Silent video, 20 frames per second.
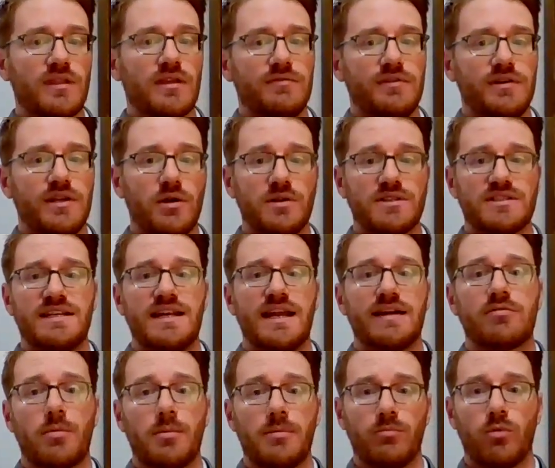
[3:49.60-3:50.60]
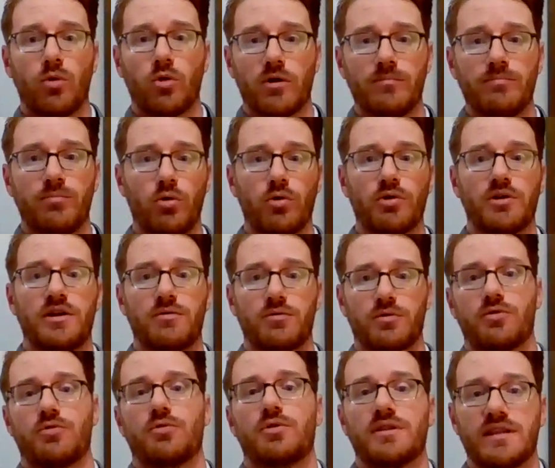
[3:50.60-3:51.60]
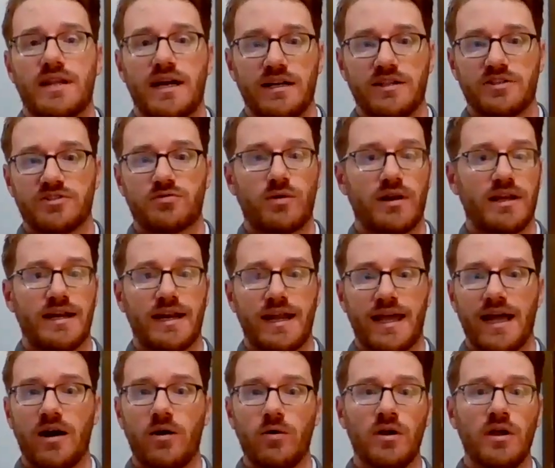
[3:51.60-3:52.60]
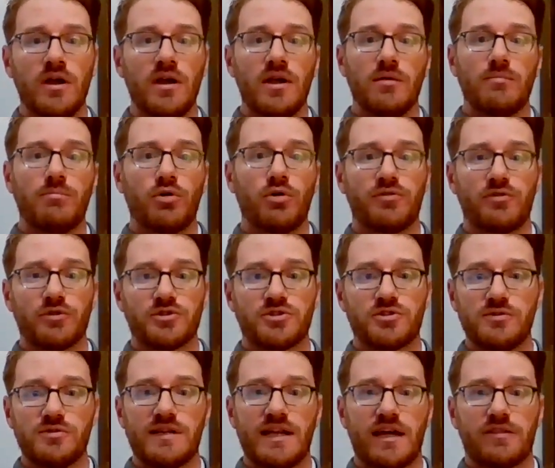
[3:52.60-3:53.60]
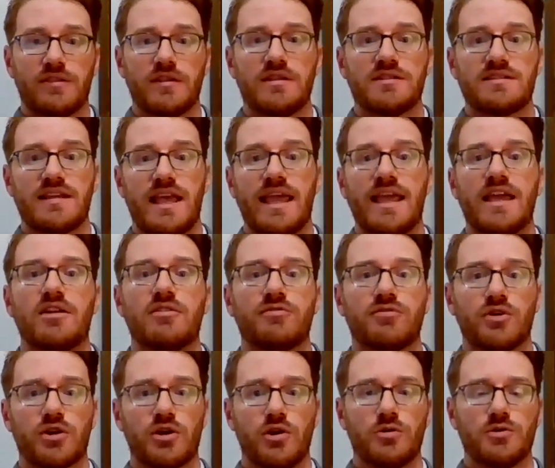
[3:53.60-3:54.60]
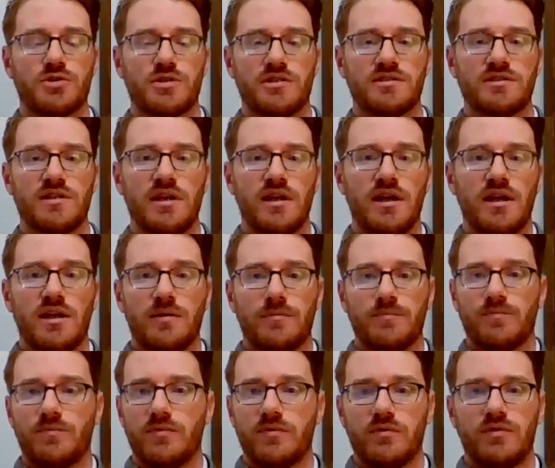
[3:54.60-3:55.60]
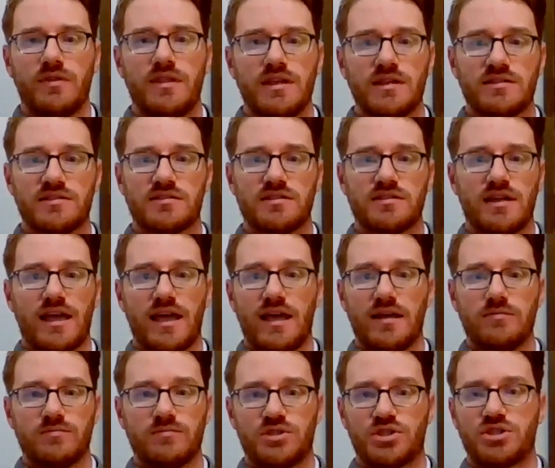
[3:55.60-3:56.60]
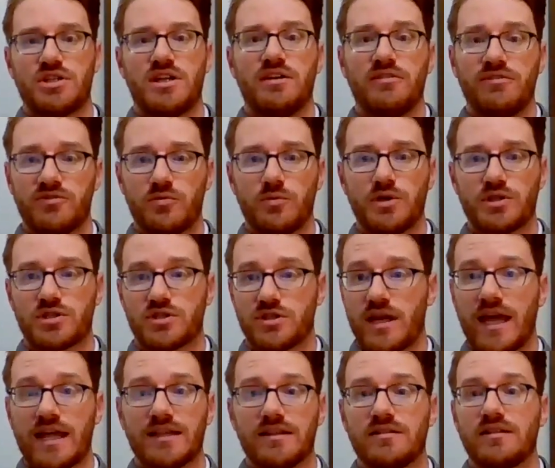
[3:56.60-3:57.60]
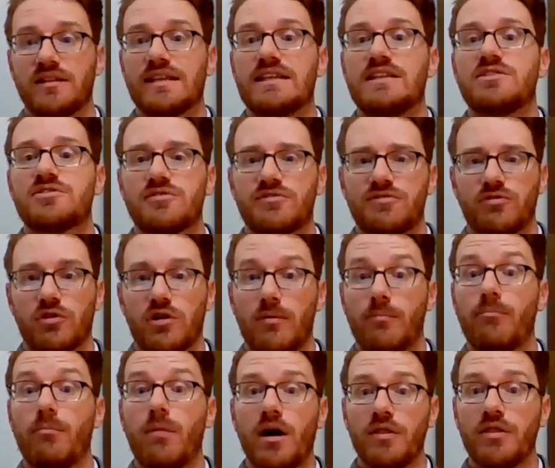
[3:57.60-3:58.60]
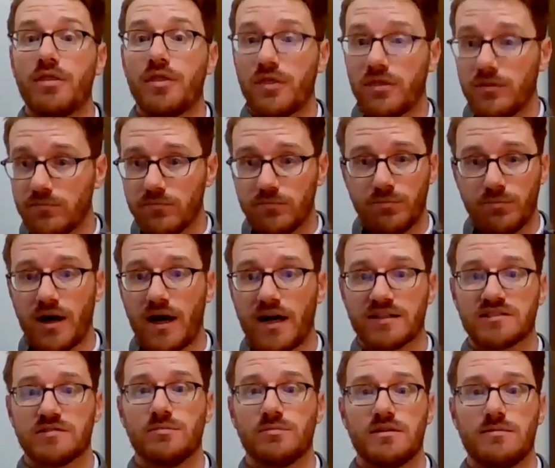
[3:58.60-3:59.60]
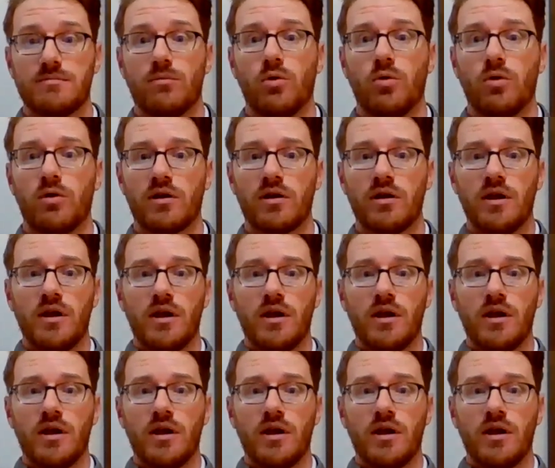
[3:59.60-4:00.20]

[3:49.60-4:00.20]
Video has never been more important in recruiting than it is right now, both for student athletes and for coaches. This shift, which at least for a month, possibly more,